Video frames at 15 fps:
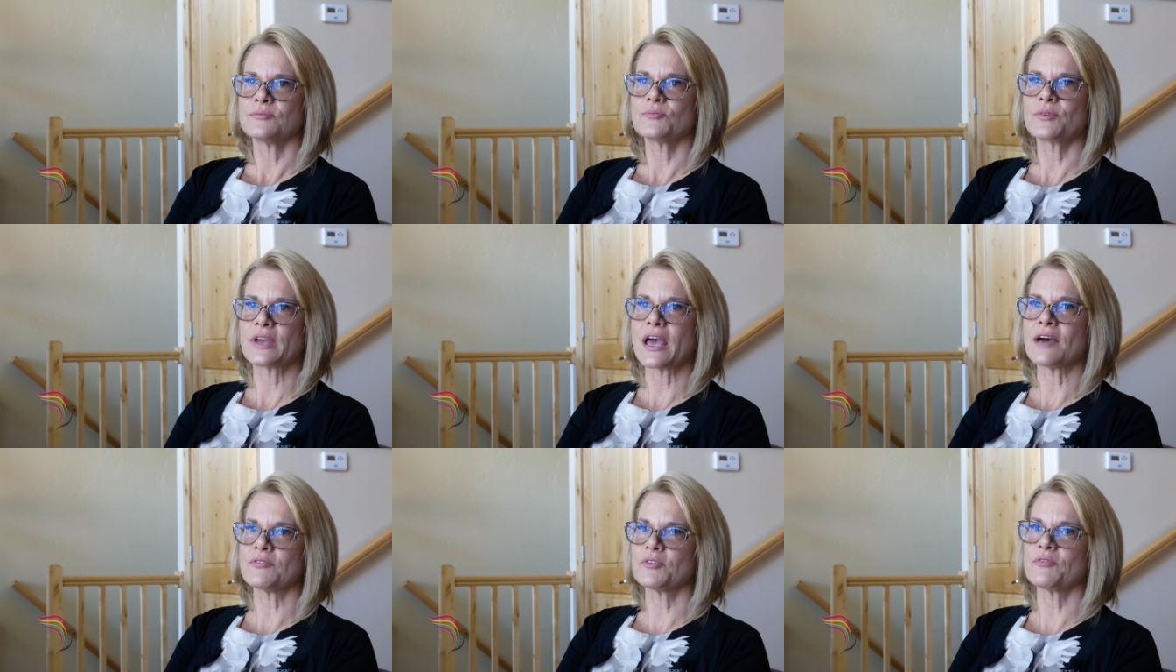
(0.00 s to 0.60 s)

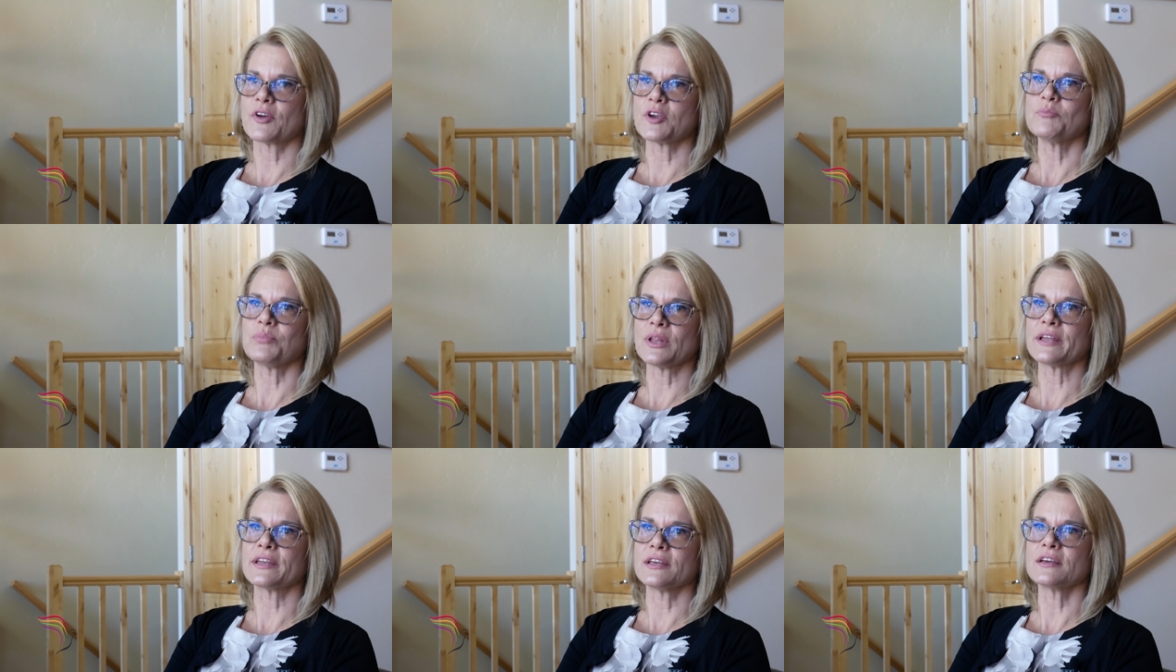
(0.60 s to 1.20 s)
we have a very
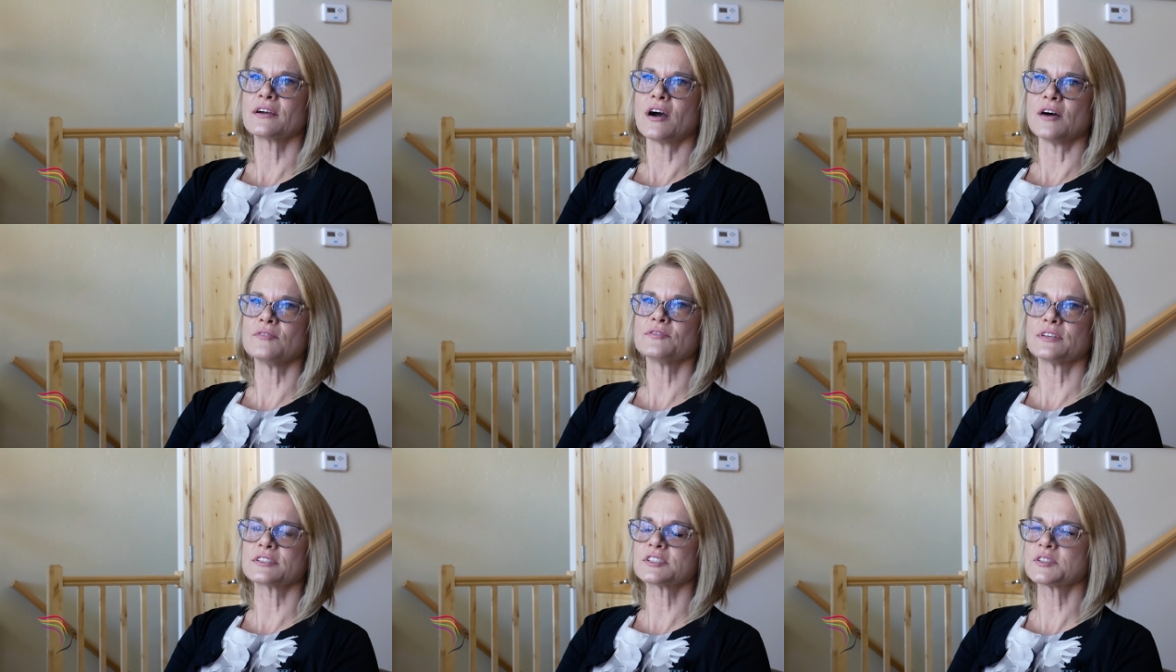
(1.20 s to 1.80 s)
bloody
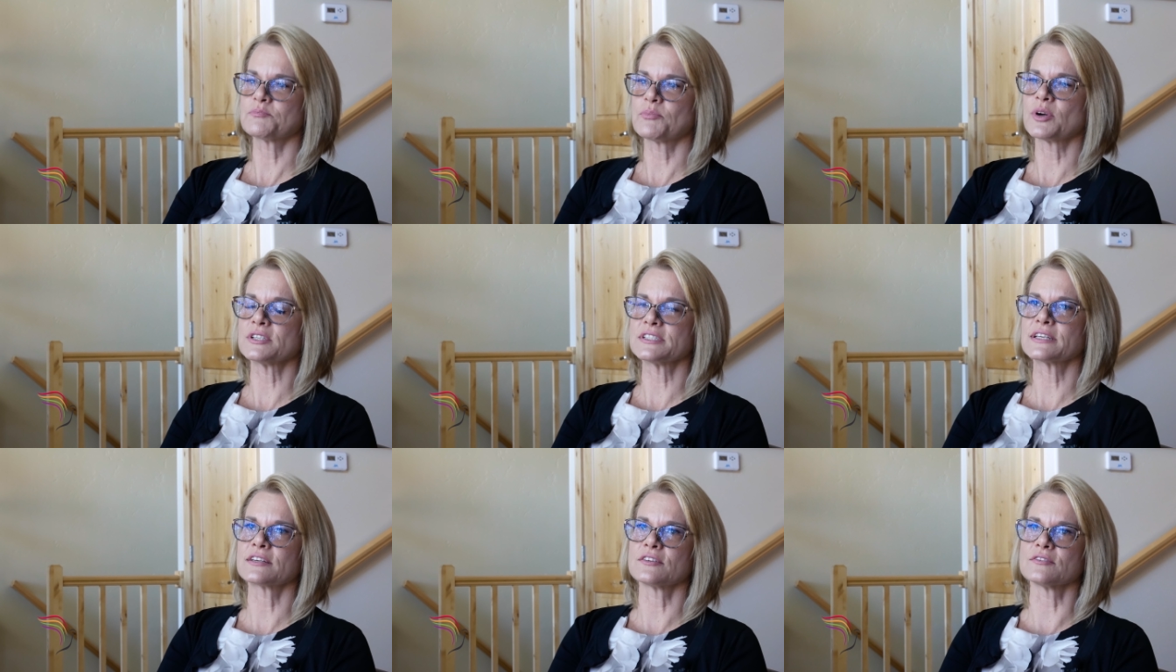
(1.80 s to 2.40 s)
conflict,
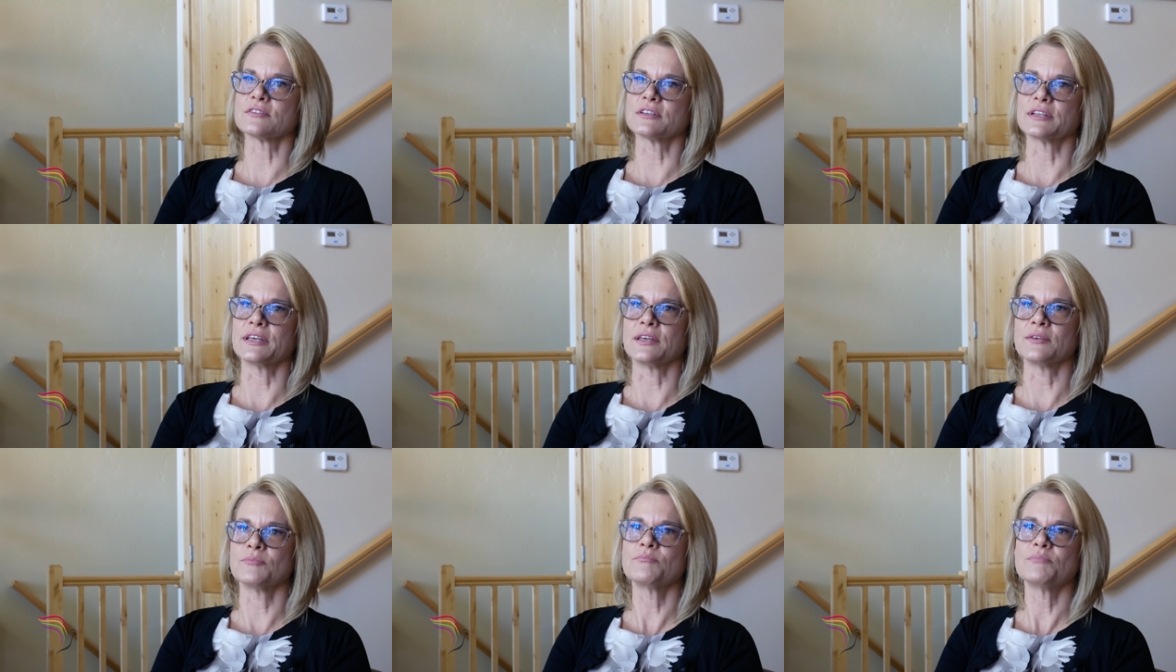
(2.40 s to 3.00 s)

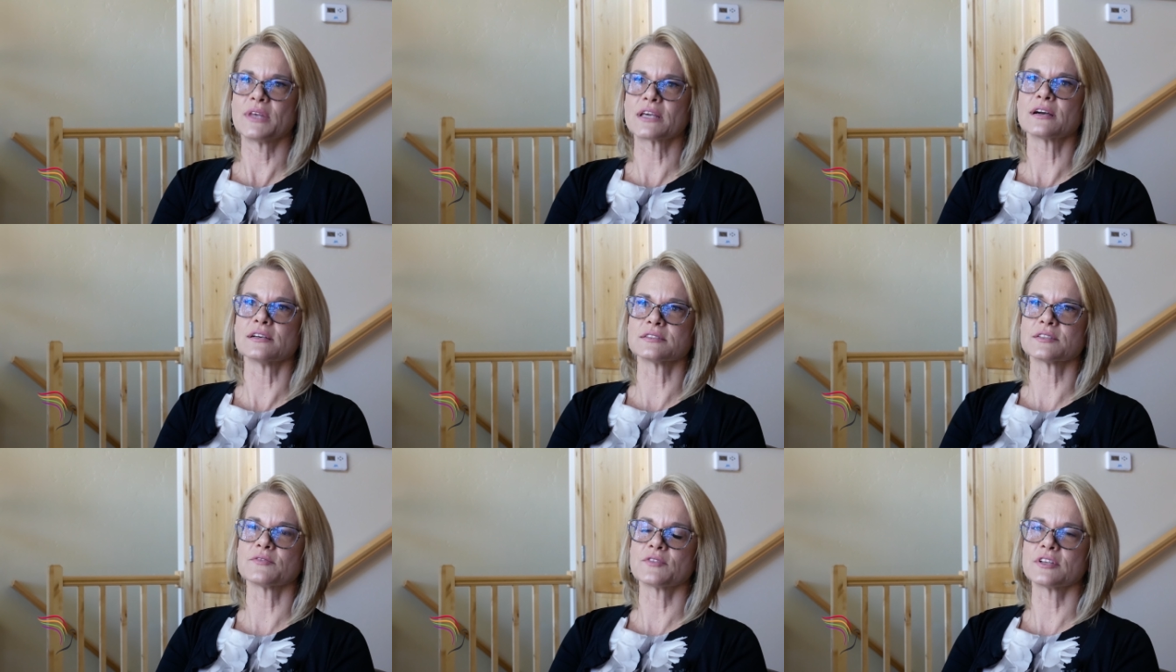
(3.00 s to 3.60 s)
particularly
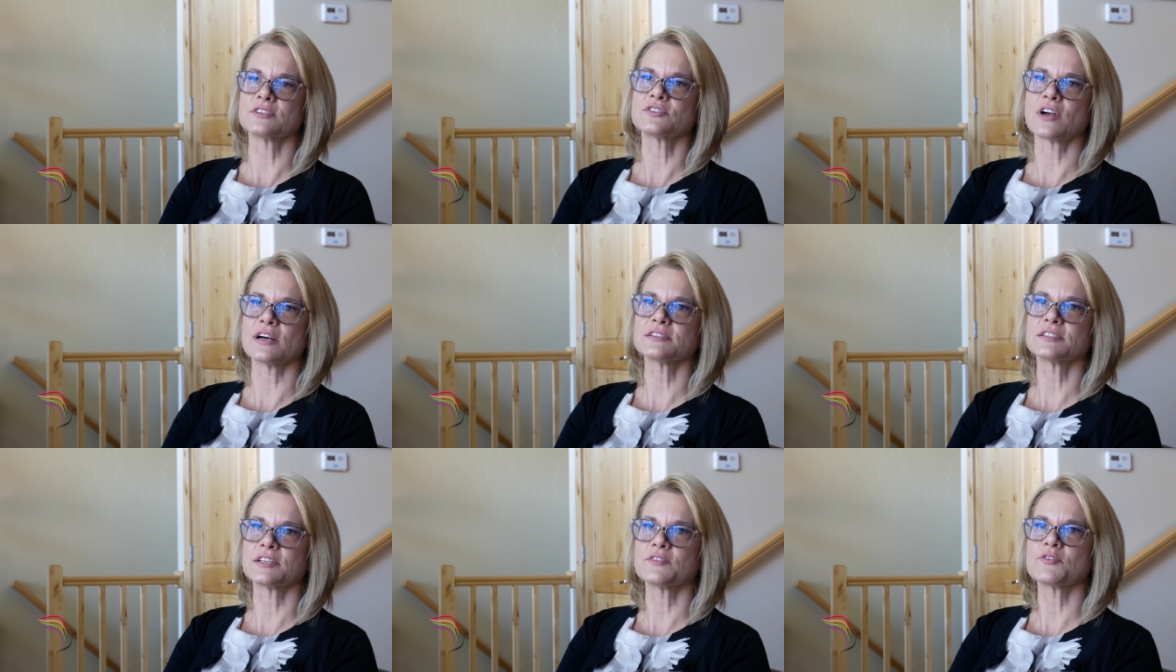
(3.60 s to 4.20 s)
because of the
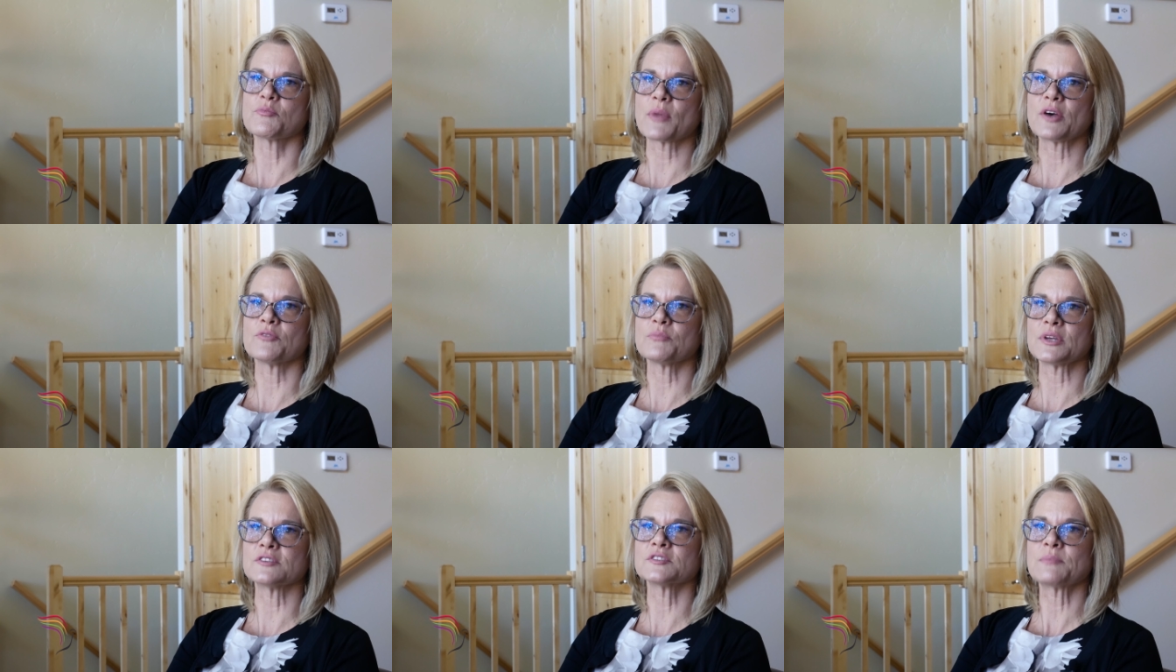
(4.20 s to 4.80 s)
atrocity of the
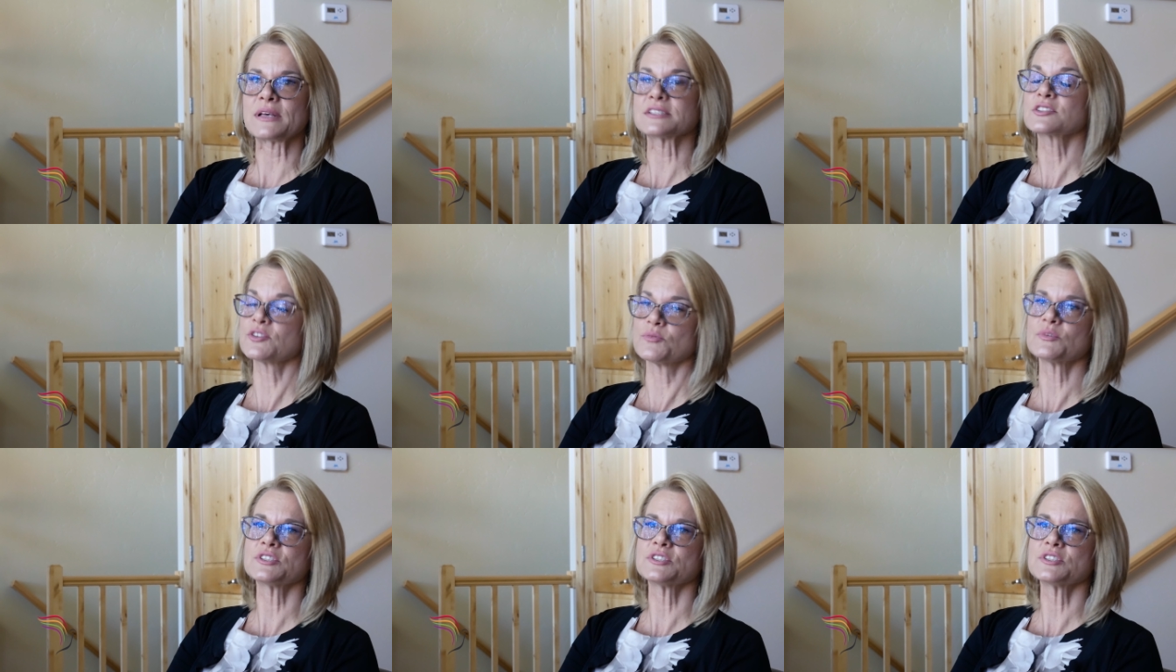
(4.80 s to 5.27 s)
Mountain Meadows Massacre,